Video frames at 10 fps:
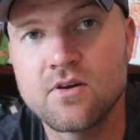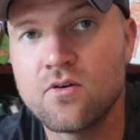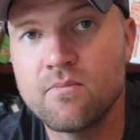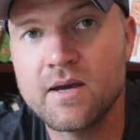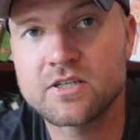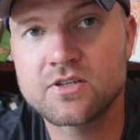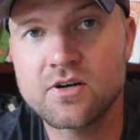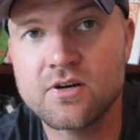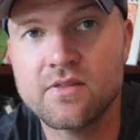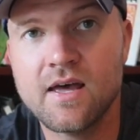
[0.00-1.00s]
So make
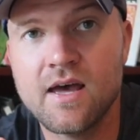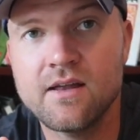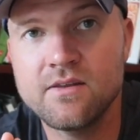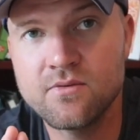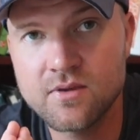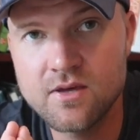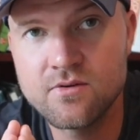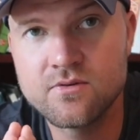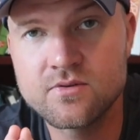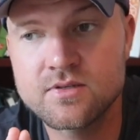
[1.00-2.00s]
sure that you
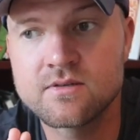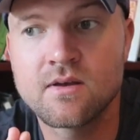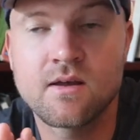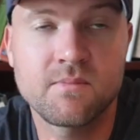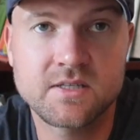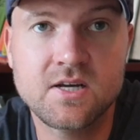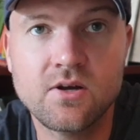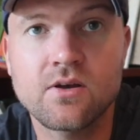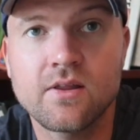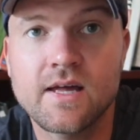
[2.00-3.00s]
use
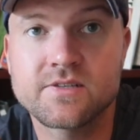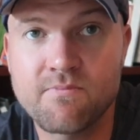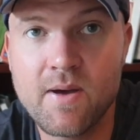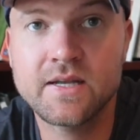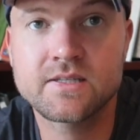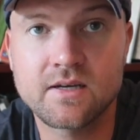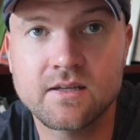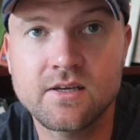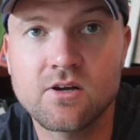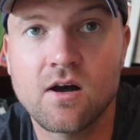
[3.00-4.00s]
material that's meant to
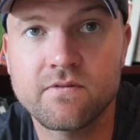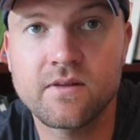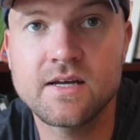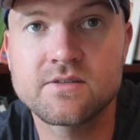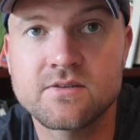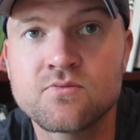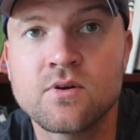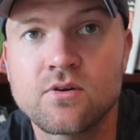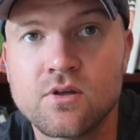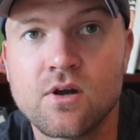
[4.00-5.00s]
clean off lenses
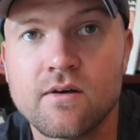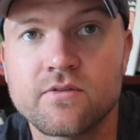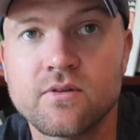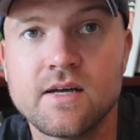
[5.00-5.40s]
when you clean off your